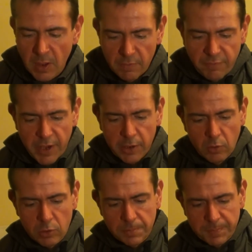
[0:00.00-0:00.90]
Very
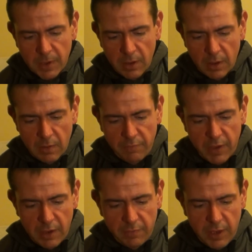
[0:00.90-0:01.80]
good,
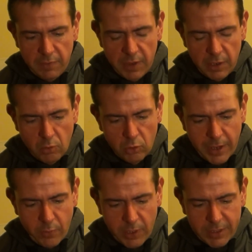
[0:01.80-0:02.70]
very, very, very good.
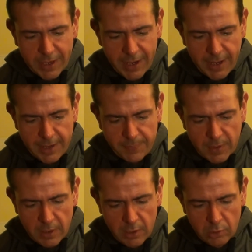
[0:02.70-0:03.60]
I will try
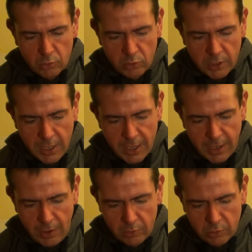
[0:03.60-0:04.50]
to take
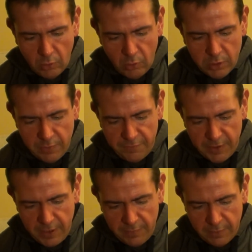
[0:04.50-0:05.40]
out all the
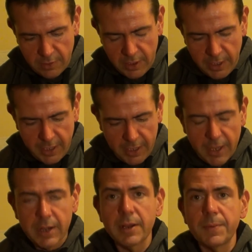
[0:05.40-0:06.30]
flavor I
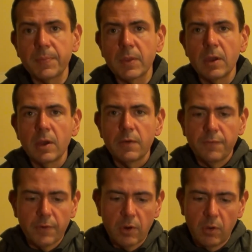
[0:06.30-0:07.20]
can
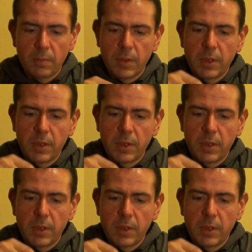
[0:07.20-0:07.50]
from